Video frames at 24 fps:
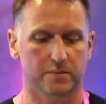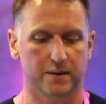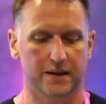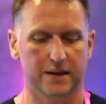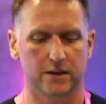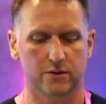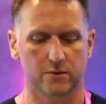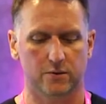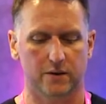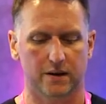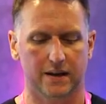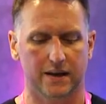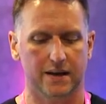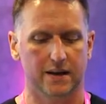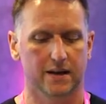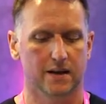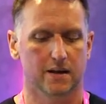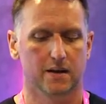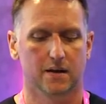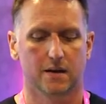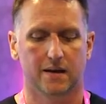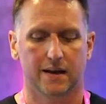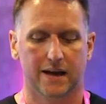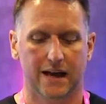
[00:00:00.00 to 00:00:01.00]
But equally,
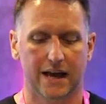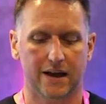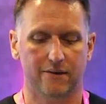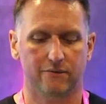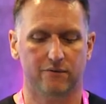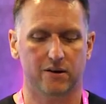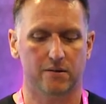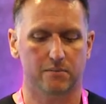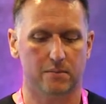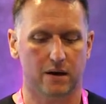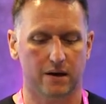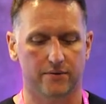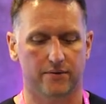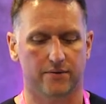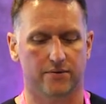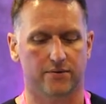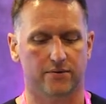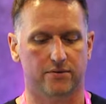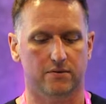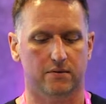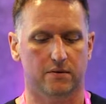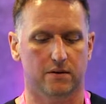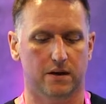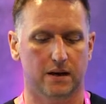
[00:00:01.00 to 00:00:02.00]
every
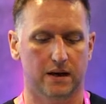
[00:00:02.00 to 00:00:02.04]
month,